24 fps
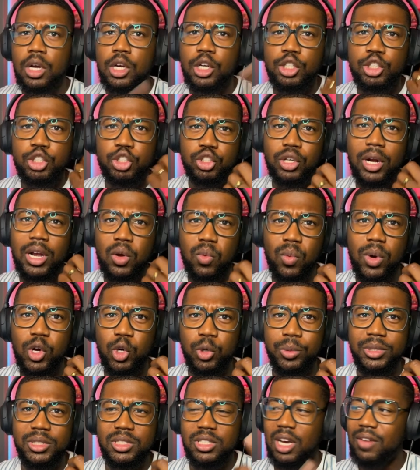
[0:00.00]
Strike one
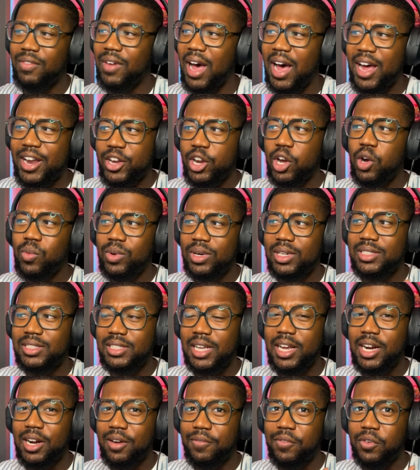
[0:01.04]
Ubisoft, I don't wanna
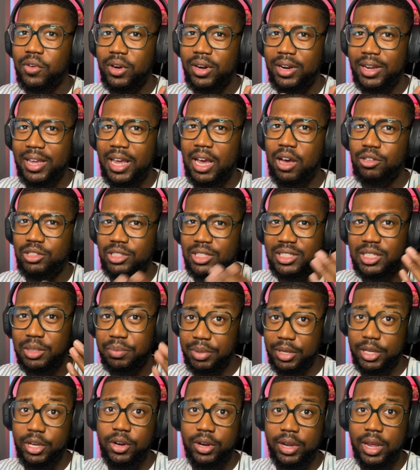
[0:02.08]
sign up for an account just to
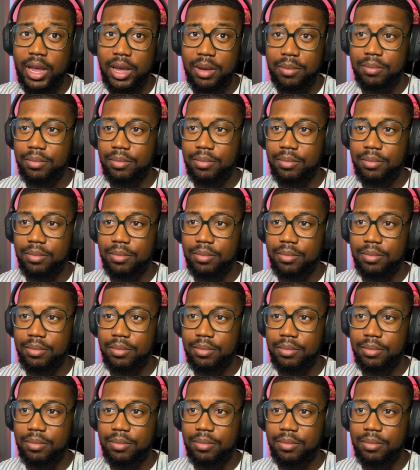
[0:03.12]
play your game.